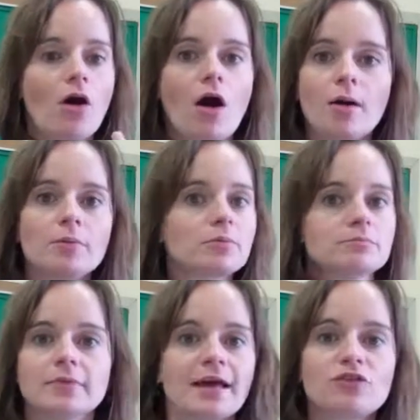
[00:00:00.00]
are
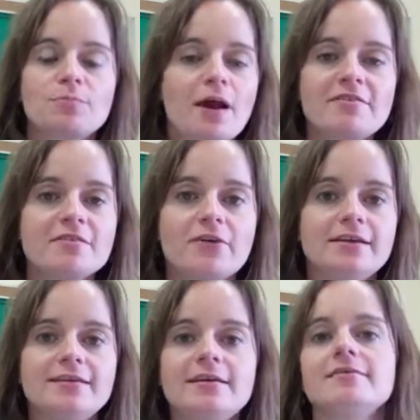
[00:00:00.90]
expressive
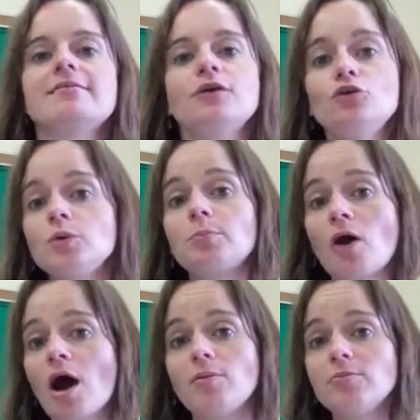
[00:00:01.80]
ideas that you would
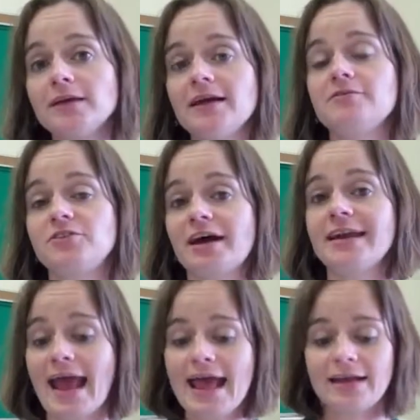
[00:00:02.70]
probably have
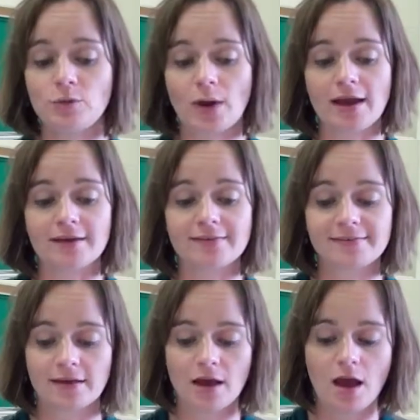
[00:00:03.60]
done
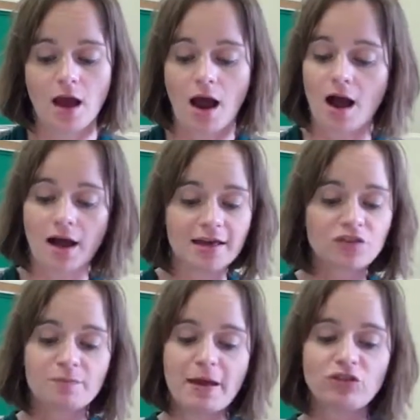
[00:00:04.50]
anyways,
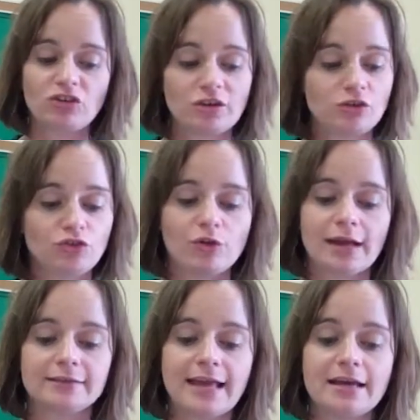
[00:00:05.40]
especially as you
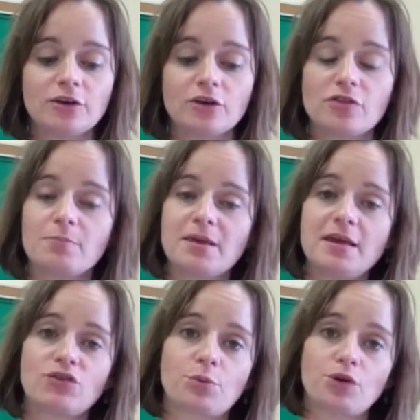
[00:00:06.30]
get later in the
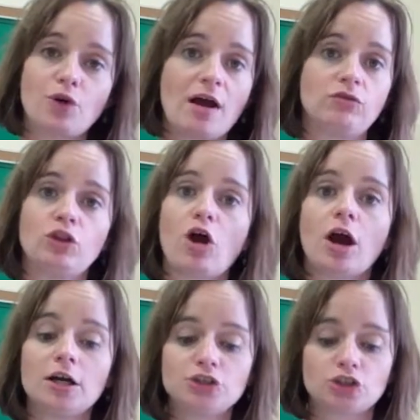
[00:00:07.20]
piece where you have
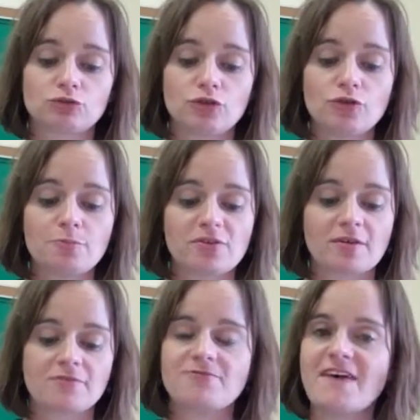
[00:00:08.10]
large groups
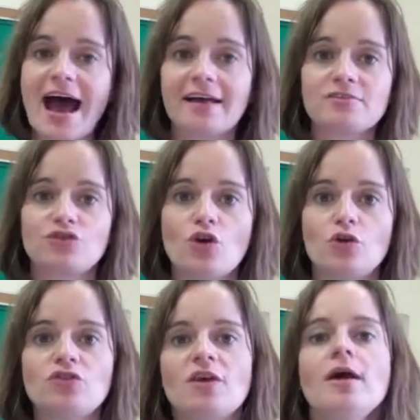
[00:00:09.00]
of fast
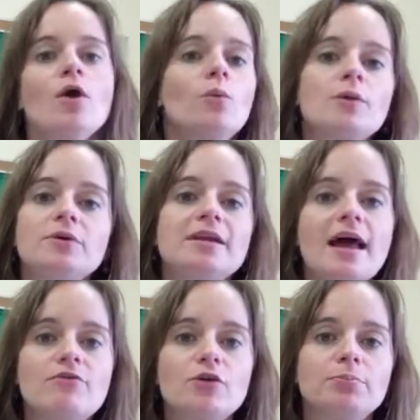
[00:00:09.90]
notes. We would
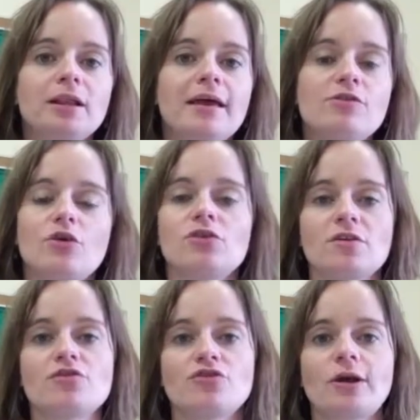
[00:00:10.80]
never play those
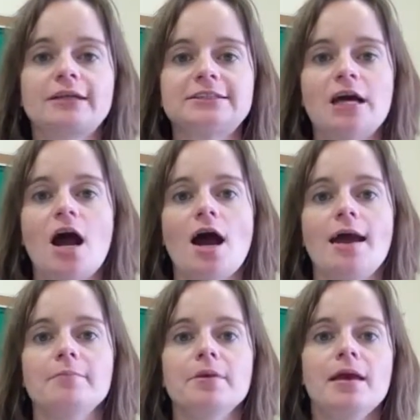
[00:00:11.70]
in strict
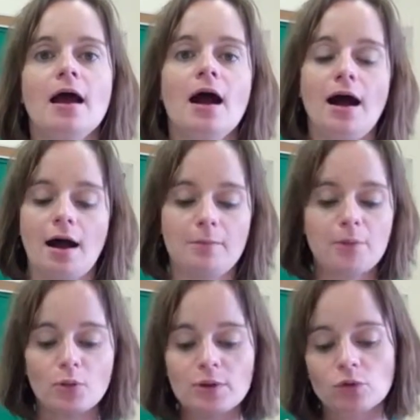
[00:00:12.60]
time,
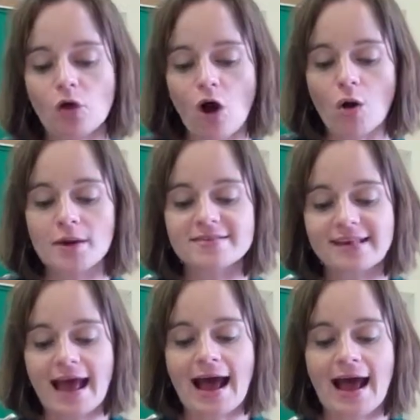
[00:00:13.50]
but we would
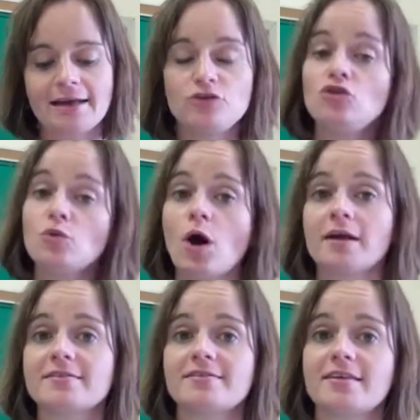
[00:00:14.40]
always add
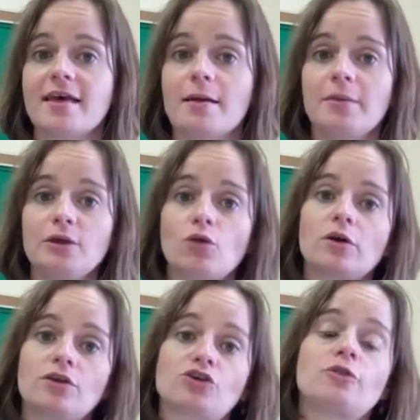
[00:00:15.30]
nuance to them in
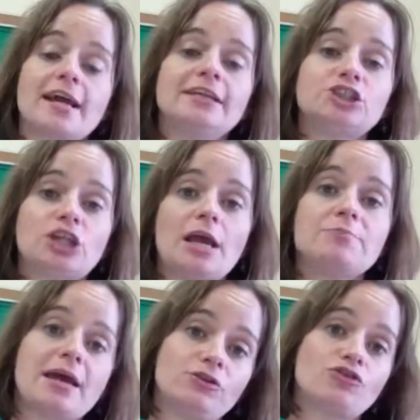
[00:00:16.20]
order to create
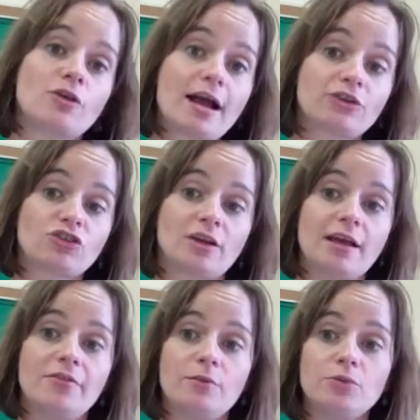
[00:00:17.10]
shape and direction
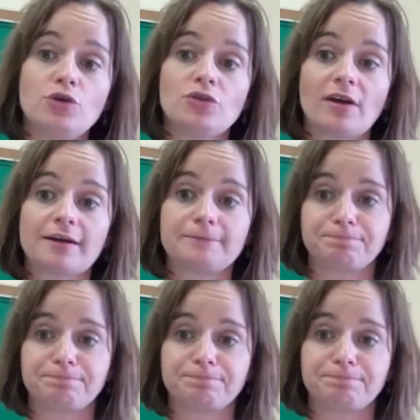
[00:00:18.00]
in the music.